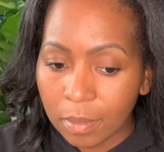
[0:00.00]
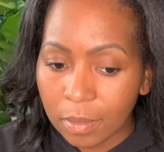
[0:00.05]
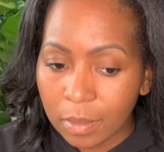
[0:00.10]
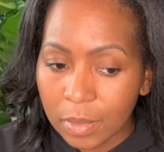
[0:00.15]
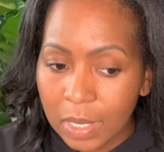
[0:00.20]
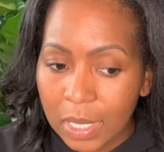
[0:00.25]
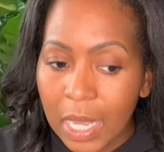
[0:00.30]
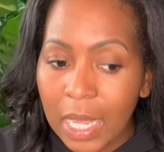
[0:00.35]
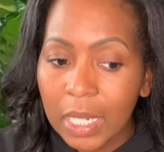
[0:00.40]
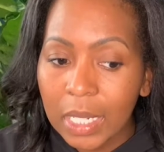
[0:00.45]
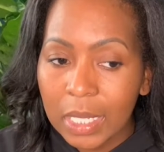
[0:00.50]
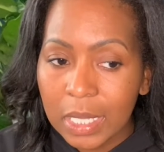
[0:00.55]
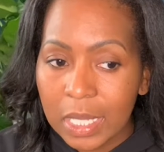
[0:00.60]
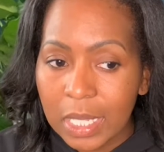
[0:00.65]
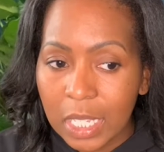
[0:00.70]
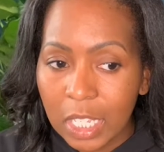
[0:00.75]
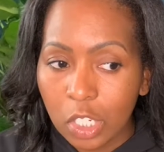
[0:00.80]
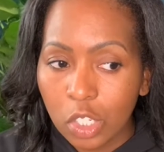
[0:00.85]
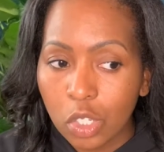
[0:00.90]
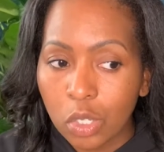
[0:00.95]

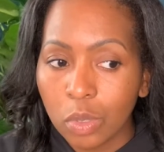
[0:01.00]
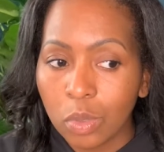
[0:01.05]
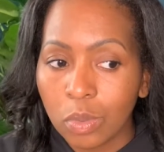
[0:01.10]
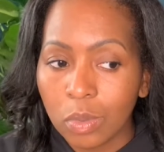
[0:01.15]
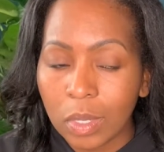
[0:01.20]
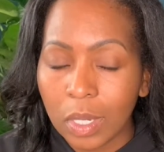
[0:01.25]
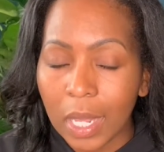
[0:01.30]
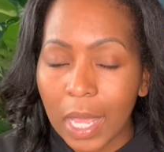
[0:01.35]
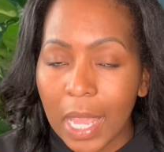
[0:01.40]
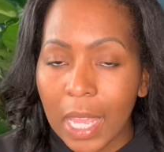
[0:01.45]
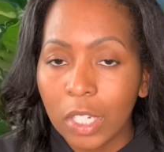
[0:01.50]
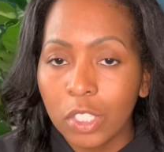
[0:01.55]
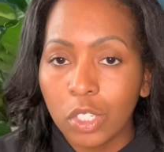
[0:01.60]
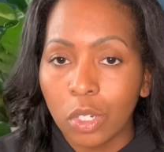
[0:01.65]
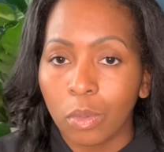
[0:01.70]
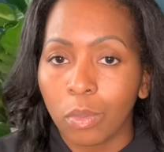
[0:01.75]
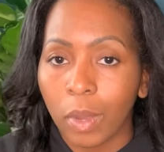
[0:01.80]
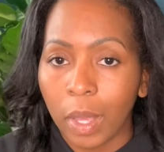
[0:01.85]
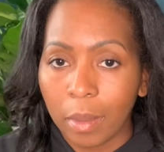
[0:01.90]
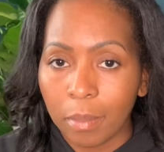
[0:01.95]
tendency to
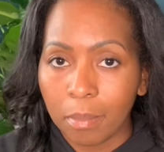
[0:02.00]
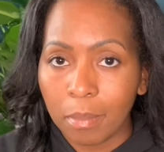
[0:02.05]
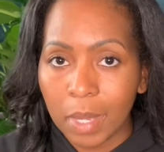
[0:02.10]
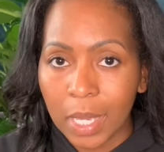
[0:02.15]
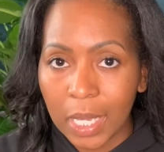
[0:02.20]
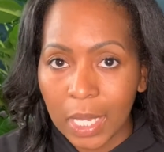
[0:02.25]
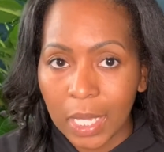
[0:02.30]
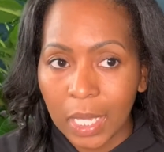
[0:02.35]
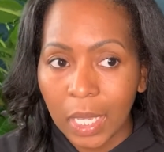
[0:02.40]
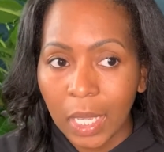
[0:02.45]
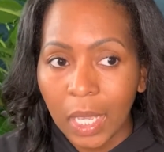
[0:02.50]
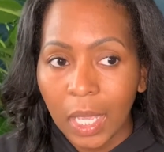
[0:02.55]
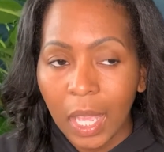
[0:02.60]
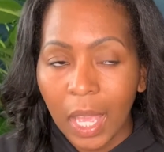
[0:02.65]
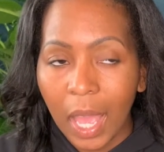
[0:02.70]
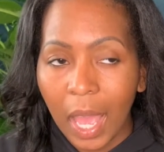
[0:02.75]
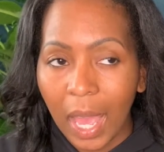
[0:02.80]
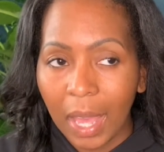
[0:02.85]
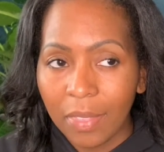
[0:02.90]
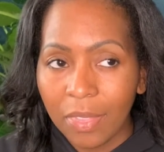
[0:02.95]
interrupt me,
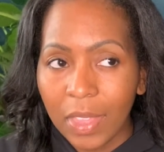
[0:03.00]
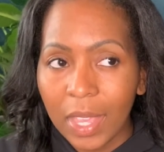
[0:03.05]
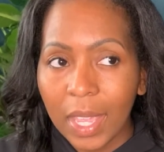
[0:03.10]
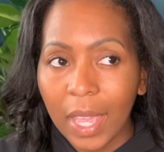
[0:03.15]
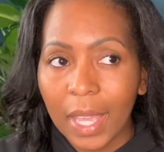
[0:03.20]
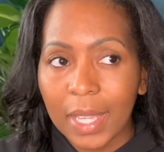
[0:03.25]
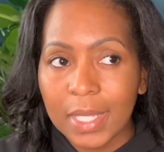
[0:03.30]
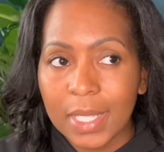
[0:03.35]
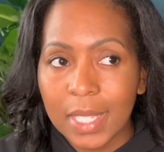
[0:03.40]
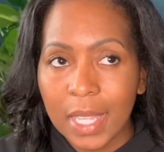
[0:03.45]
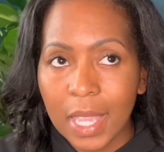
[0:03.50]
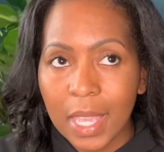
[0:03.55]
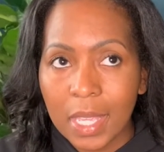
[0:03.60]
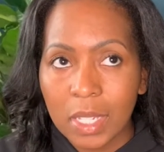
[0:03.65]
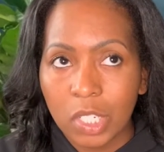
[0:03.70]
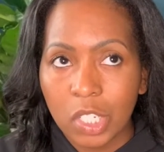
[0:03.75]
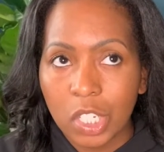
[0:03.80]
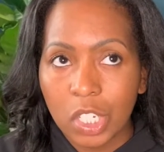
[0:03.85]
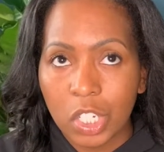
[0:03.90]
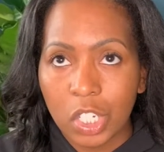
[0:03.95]
I think I
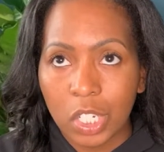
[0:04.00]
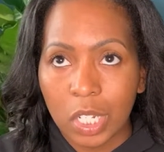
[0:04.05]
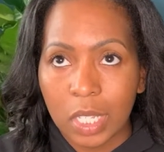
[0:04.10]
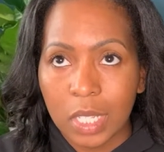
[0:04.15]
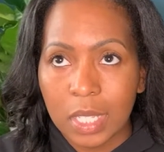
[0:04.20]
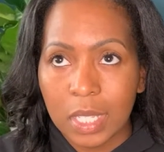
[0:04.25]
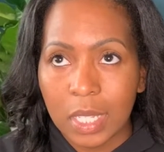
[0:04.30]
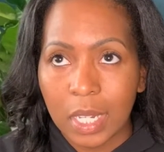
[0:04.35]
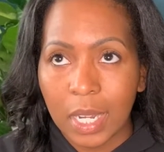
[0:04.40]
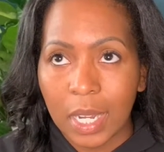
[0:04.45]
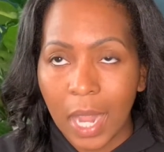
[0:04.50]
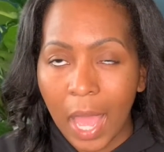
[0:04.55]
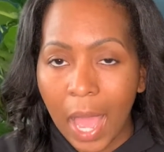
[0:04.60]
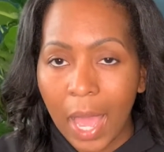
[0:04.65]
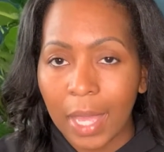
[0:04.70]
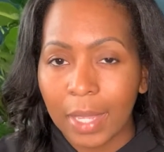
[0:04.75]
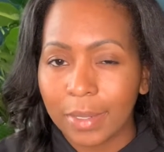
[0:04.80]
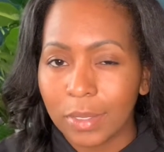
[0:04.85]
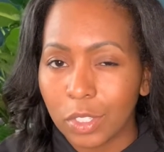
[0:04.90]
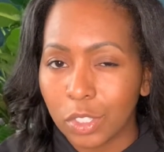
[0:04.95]
tend to just
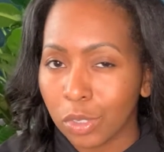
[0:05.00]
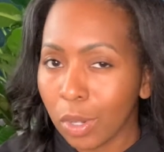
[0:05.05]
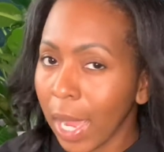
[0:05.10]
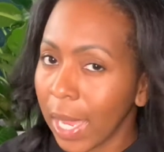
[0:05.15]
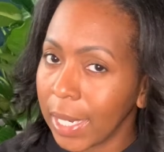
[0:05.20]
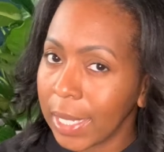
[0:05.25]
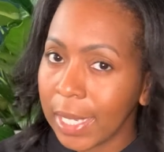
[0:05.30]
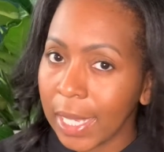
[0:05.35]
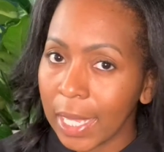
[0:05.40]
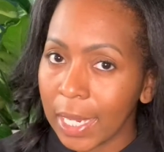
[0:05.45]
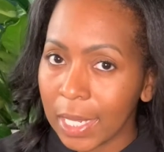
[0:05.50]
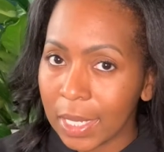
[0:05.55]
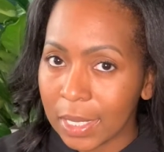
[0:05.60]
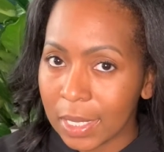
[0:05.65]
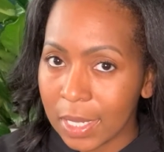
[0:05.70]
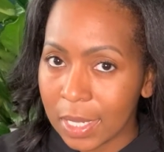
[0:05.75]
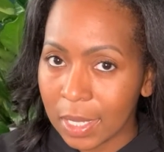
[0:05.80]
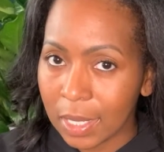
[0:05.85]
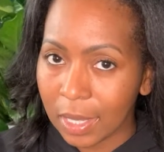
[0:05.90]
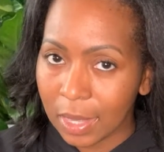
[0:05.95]
not try to get
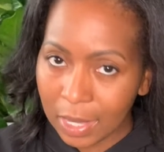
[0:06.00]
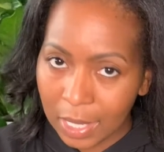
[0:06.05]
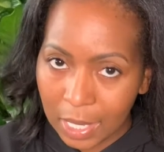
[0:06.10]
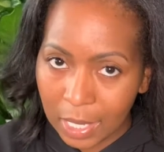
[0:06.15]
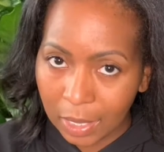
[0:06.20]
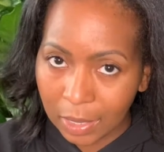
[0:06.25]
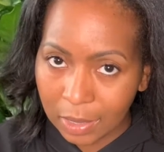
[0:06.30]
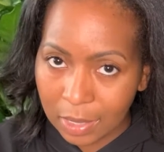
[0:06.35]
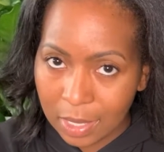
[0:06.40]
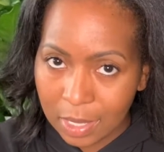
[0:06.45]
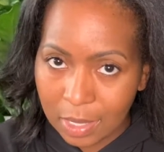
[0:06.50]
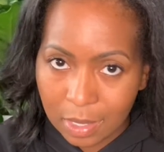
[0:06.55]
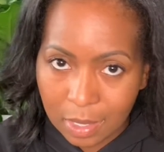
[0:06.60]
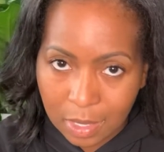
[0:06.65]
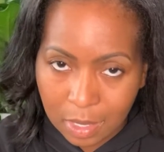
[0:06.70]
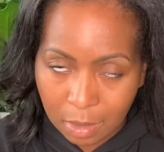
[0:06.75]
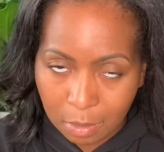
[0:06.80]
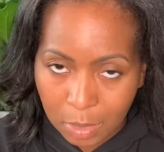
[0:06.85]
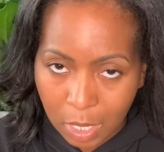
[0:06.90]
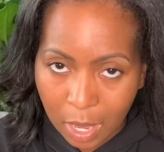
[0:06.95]
into things
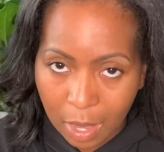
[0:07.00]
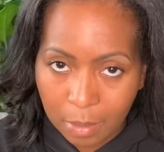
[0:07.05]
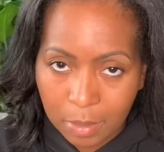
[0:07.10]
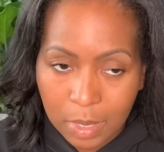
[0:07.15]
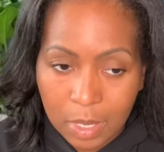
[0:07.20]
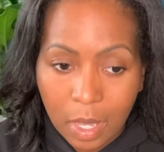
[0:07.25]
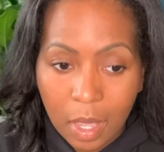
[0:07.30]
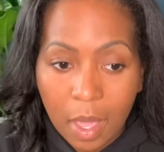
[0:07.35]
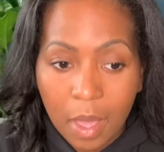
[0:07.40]
sometimes.